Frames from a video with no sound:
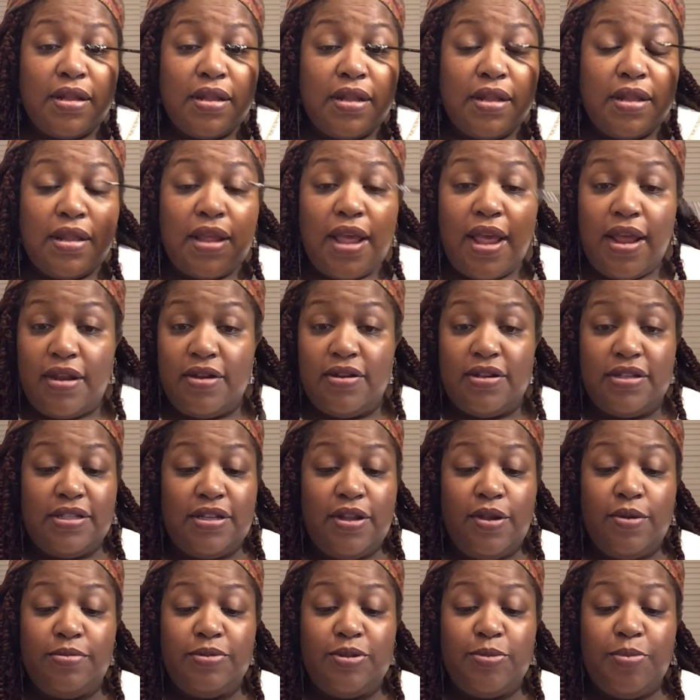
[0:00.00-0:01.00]
that just
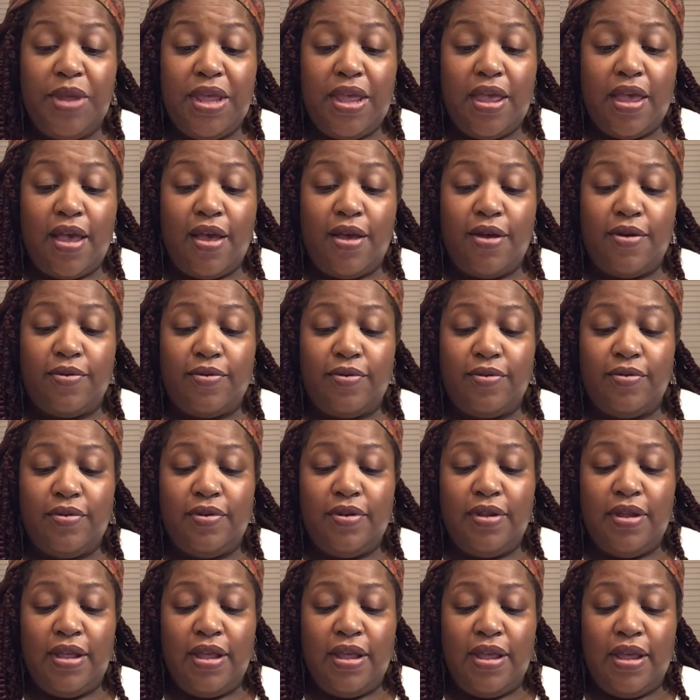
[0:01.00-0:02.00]
helps me out.
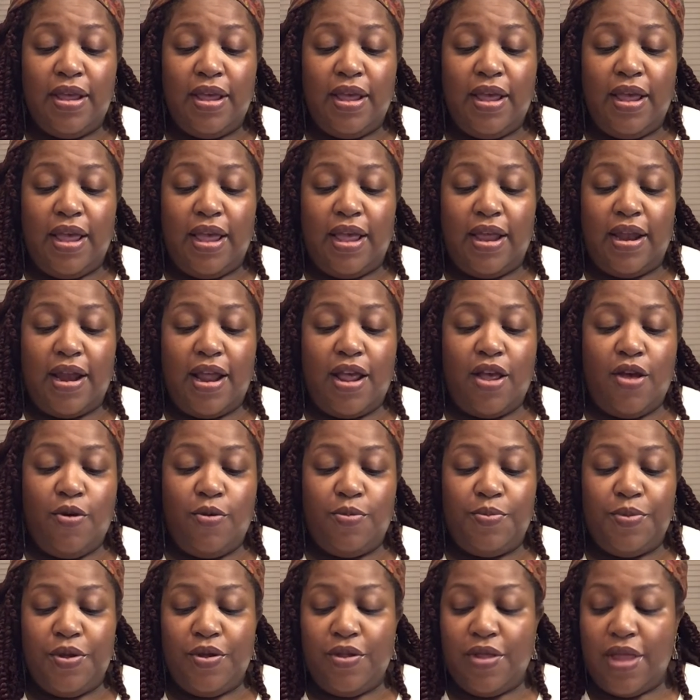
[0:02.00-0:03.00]
And I
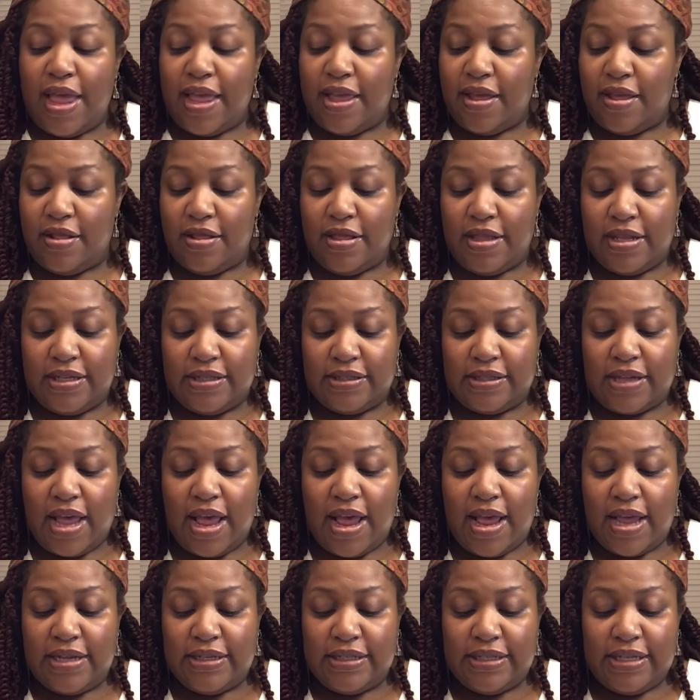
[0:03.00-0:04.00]
hope you like this
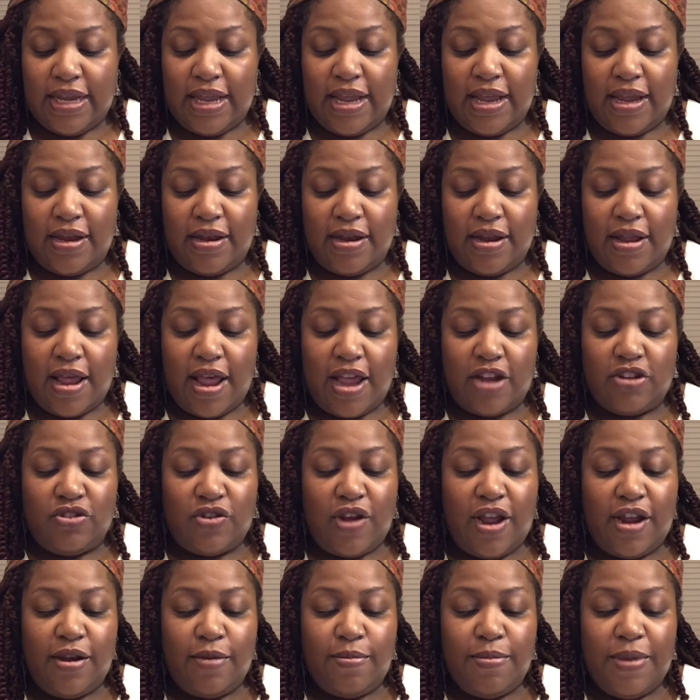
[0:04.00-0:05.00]
content. I
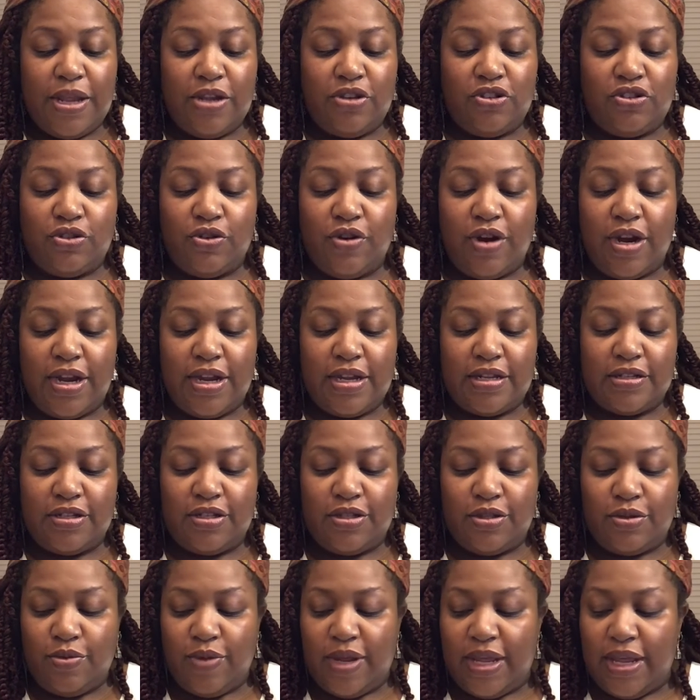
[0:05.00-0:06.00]
try to be short and
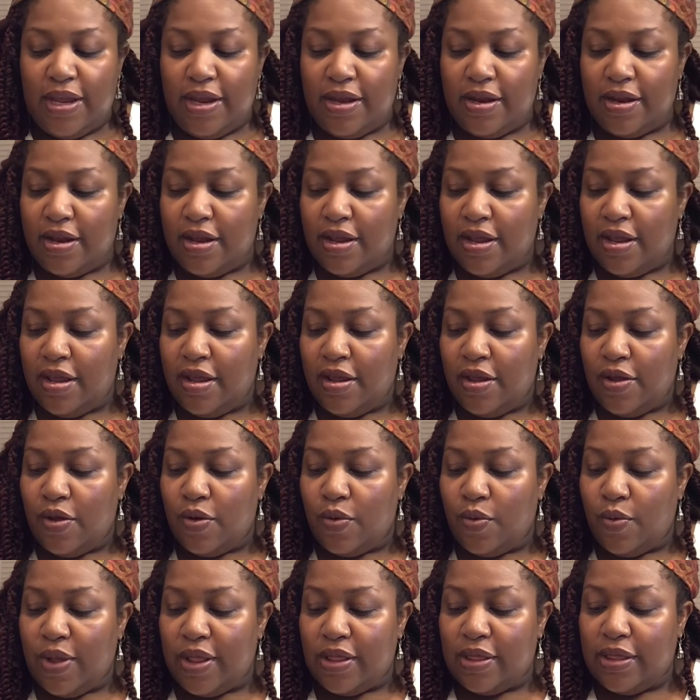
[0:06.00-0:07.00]
sweet
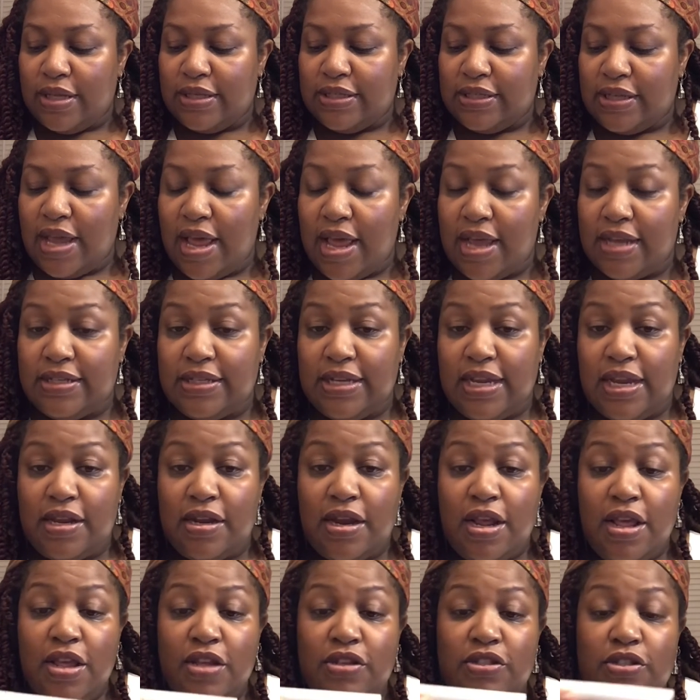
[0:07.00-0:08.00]
with this content.
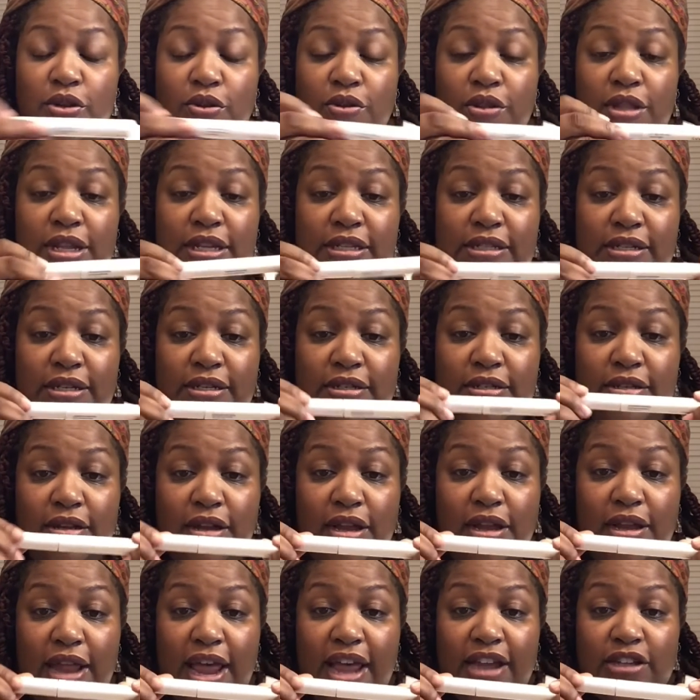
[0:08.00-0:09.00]
So this is
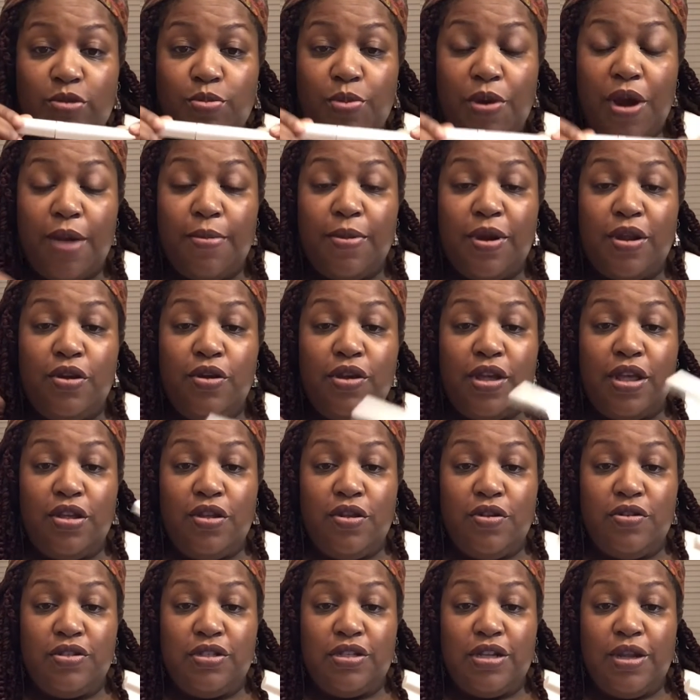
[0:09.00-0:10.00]
a lash primer. You can
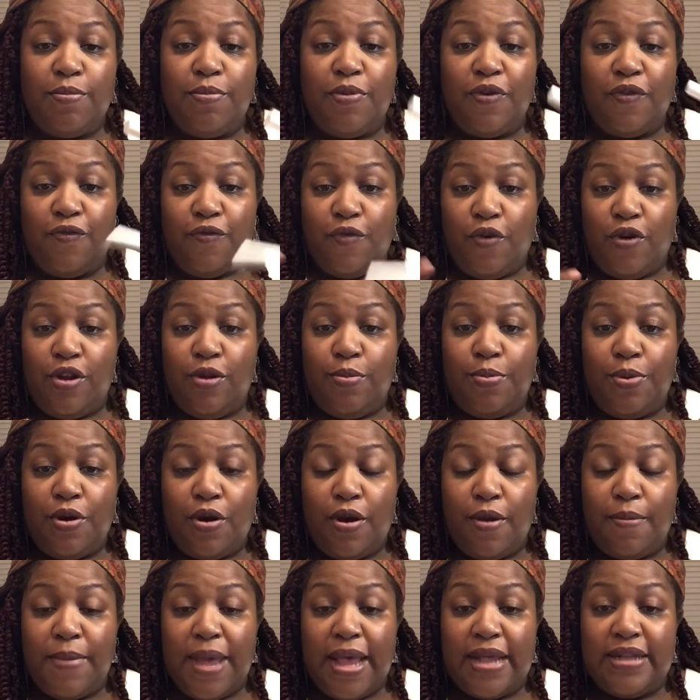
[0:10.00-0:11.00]
use it before you put
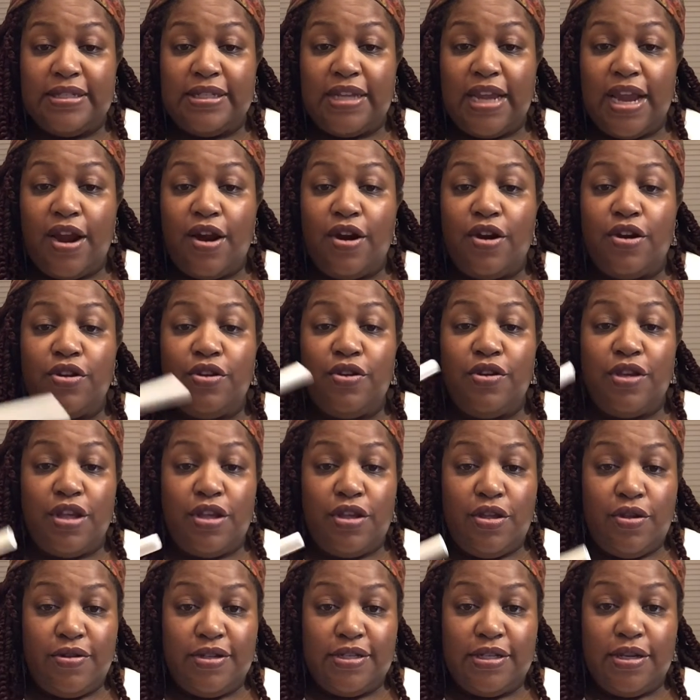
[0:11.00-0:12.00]
on mascara. You could
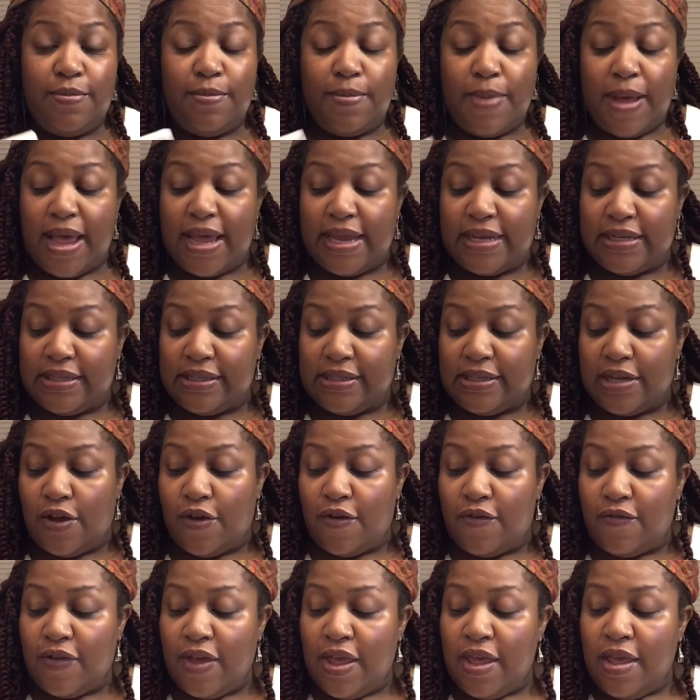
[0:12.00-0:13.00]
use it by
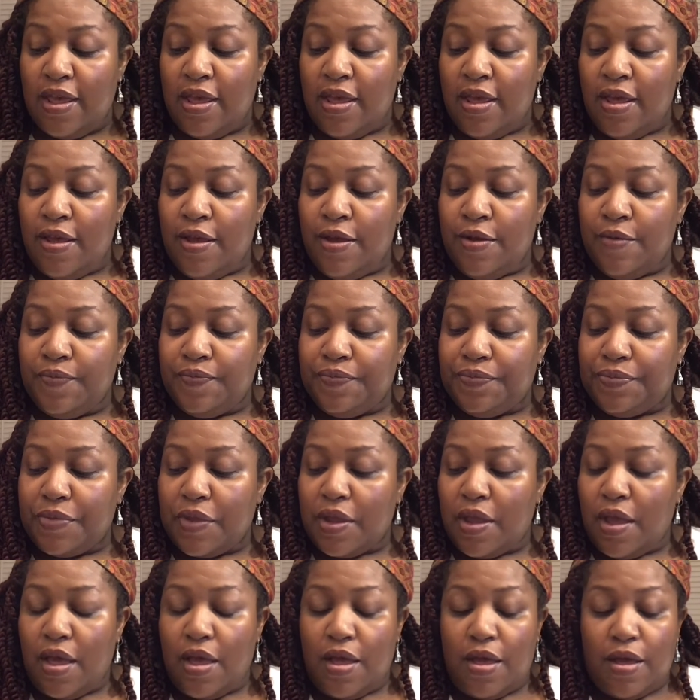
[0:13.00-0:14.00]
itself.
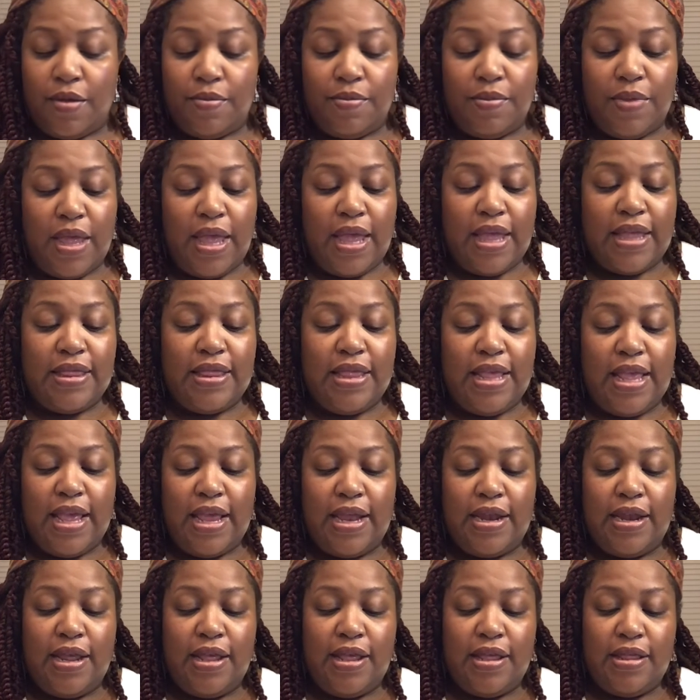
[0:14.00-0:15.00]
And
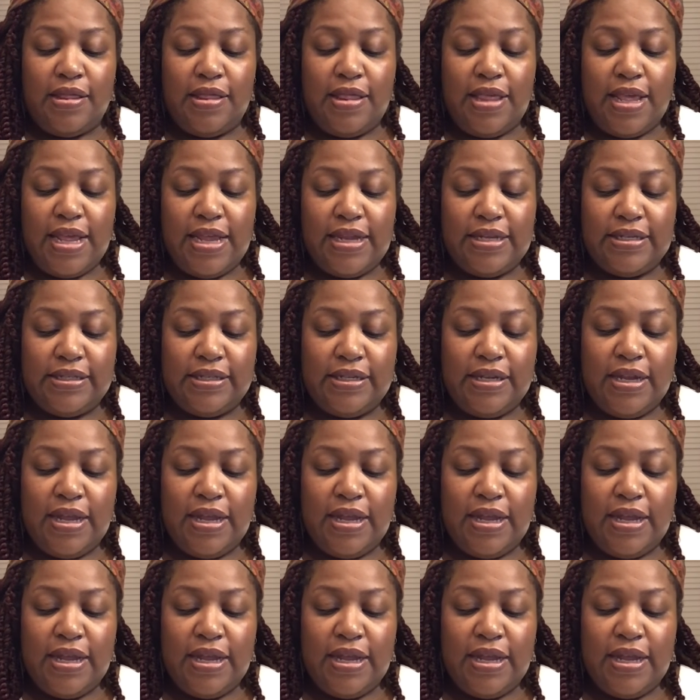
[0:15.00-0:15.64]
then this